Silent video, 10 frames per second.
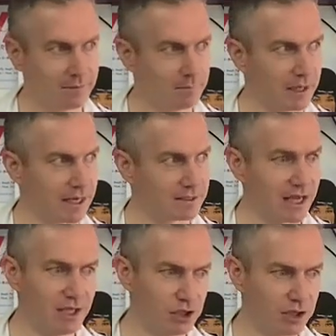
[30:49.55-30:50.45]
But as
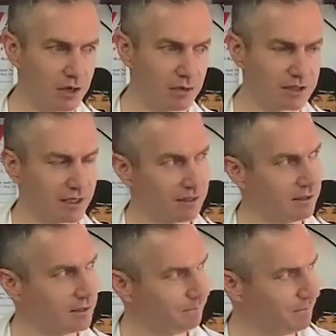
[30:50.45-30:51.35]
Asia goes, and I
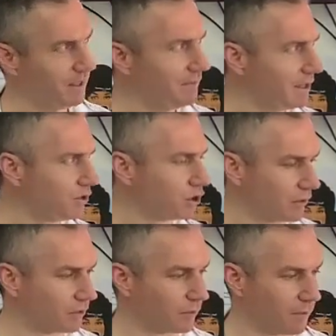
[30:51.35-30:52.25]
think even in
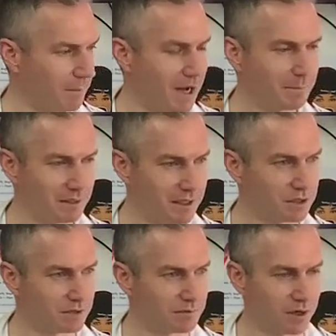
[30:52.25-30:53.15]
general, the
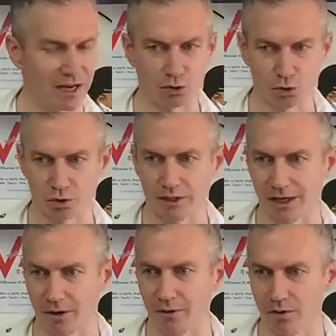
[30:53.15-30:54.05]
population is very outdoorsy
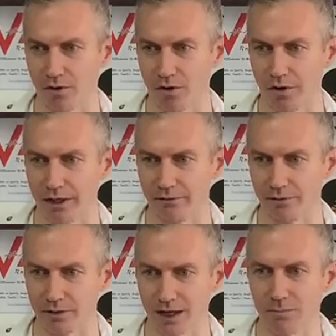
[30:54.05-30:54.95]
now in Hong Kong, and
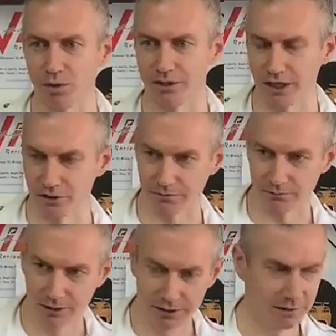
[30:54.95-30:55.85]
there's a lot more
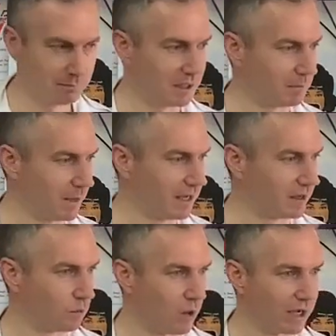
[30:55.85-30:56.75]
attention being paid
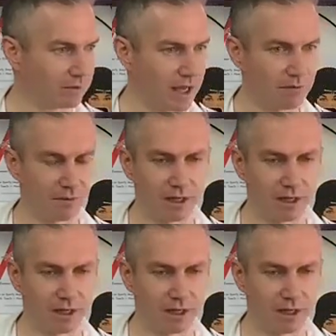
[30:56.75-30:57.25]
on wildlife.